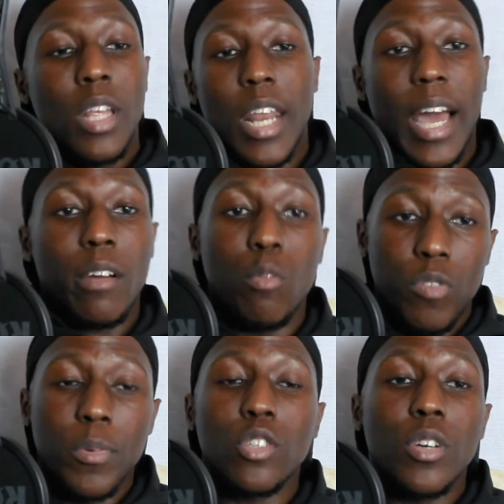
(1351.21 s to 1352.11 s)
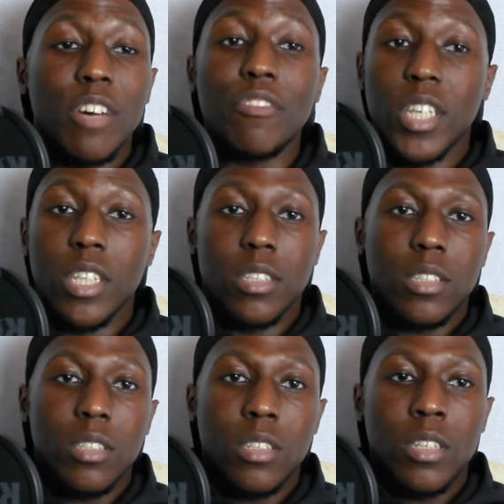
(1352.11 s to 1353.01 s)
Like we've been doing that for years.
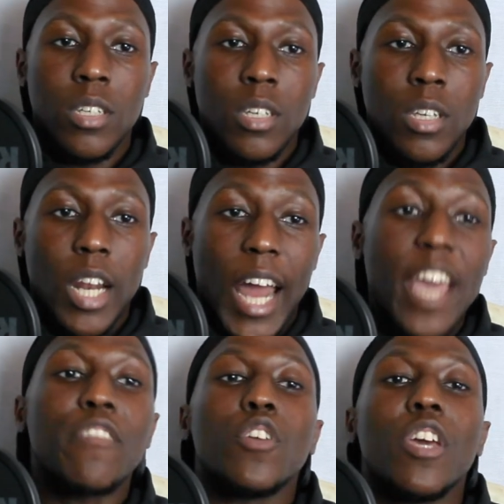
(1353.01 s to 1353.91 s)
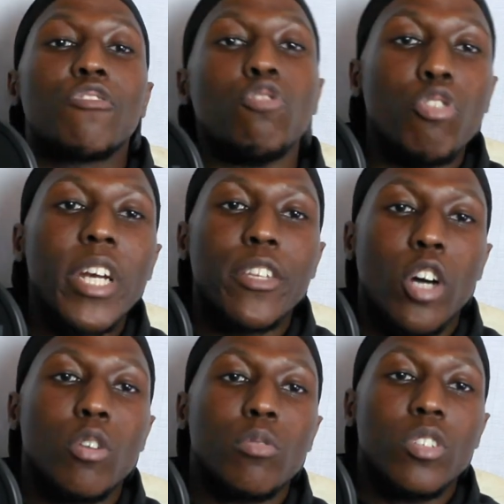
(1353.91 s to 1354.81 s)
Like if you if you really
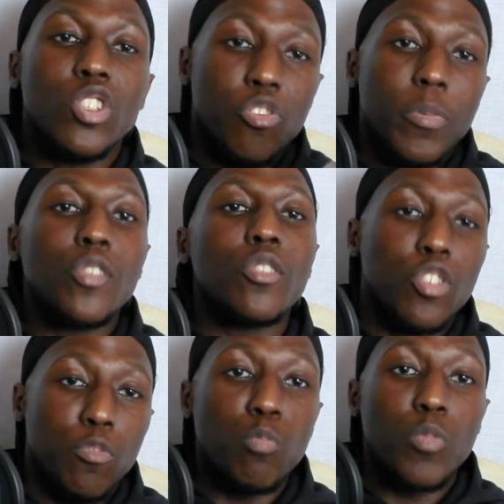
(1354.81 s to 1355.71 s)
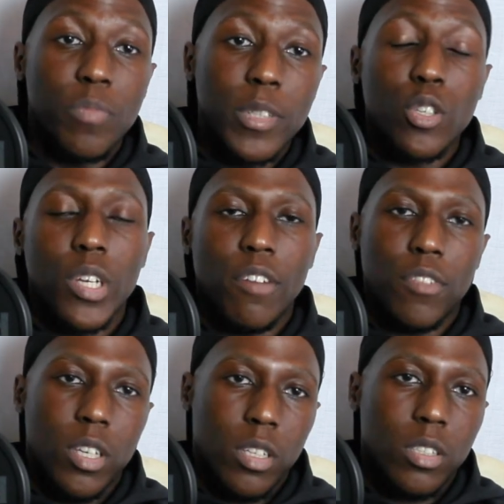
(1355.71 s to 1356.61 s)
know, you've been you we've been doing that
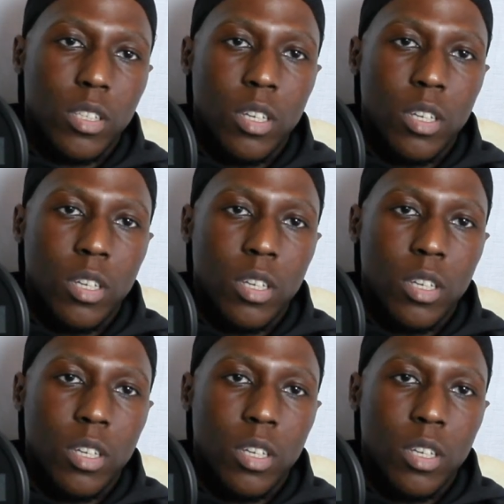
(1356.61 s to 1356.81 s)
for years.